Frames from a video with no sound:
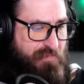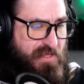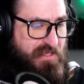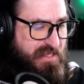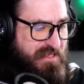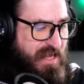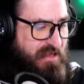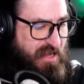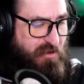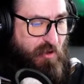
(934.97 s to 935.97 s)
he sends
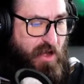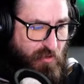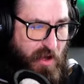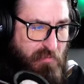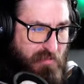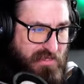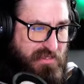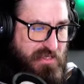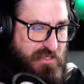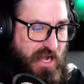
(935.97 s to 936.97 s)
out that great
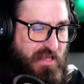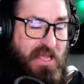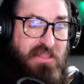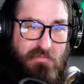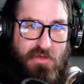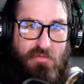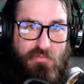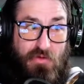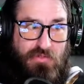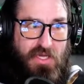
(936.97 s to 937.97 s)
message. I like the
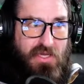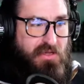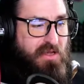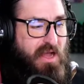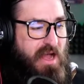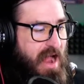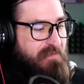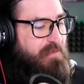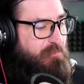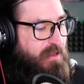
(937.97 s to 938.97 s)
music. I
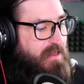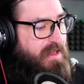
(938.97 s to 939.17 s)
even really